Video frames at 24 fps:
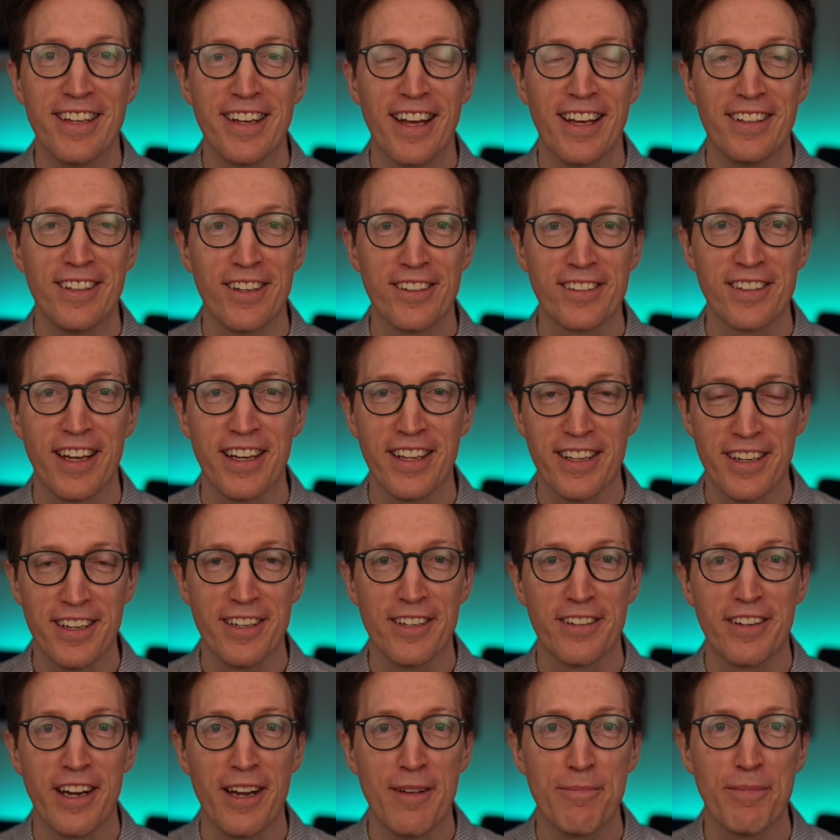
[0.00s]
It looks like you're in
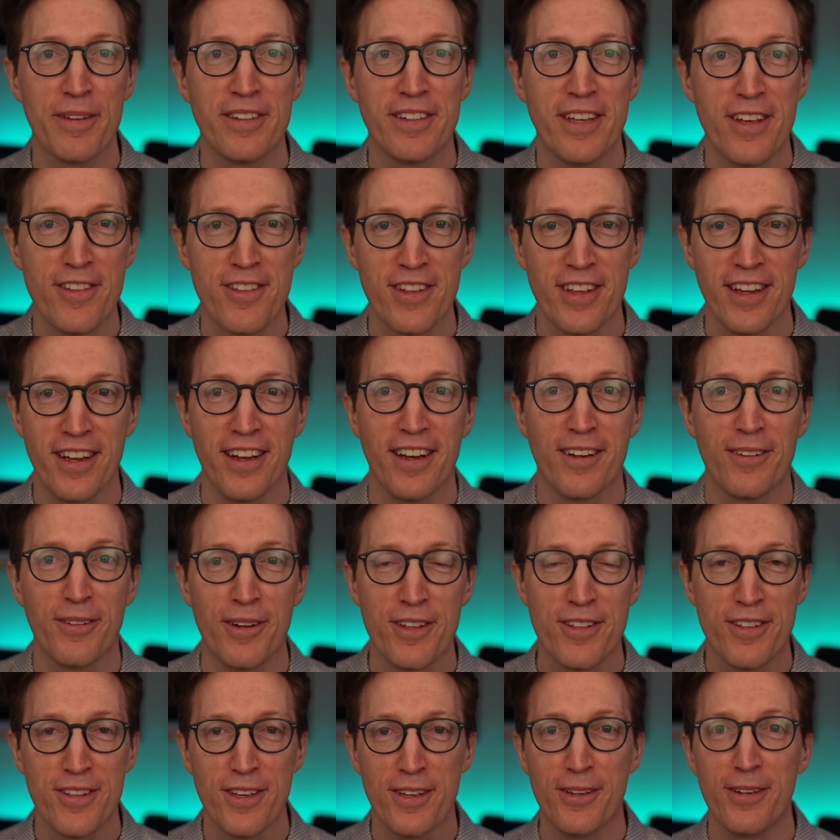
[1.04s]
a great position, and I
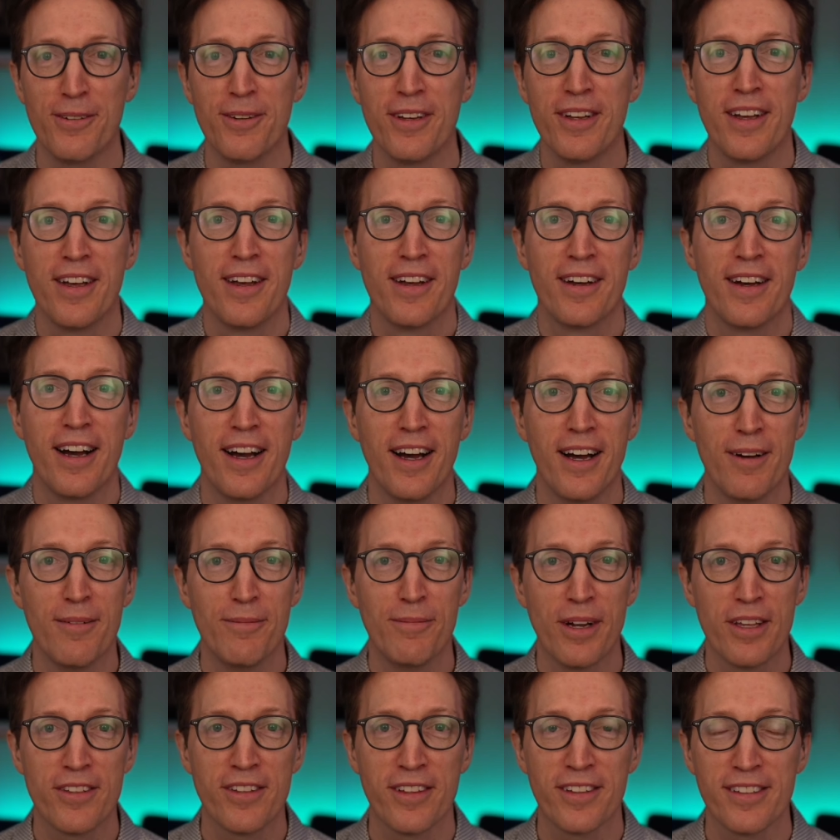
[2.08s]
wish you
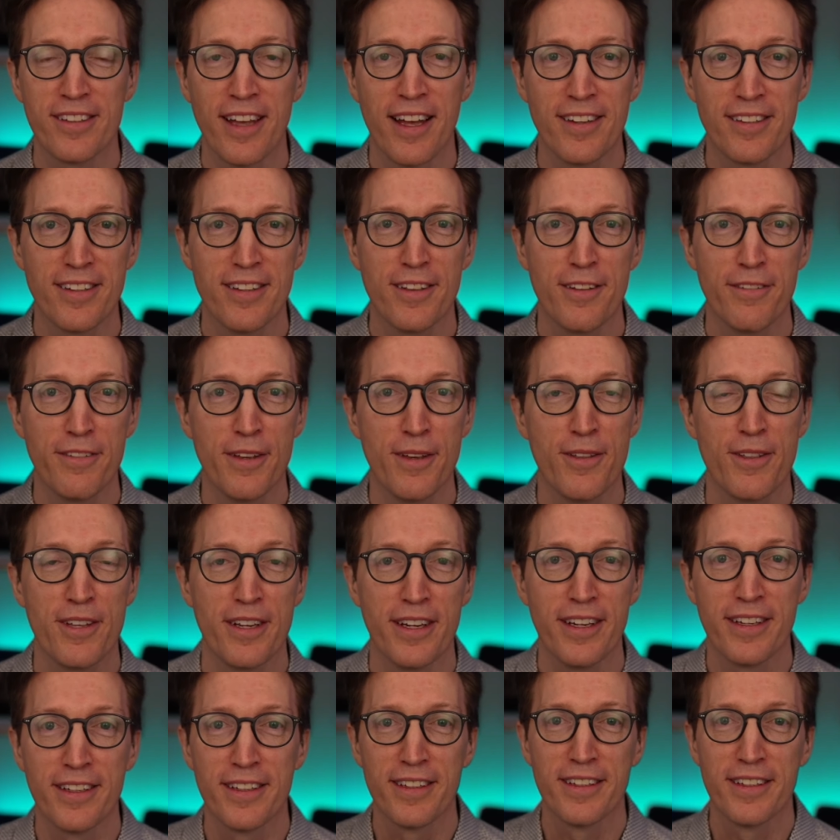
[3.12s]
much success in the future.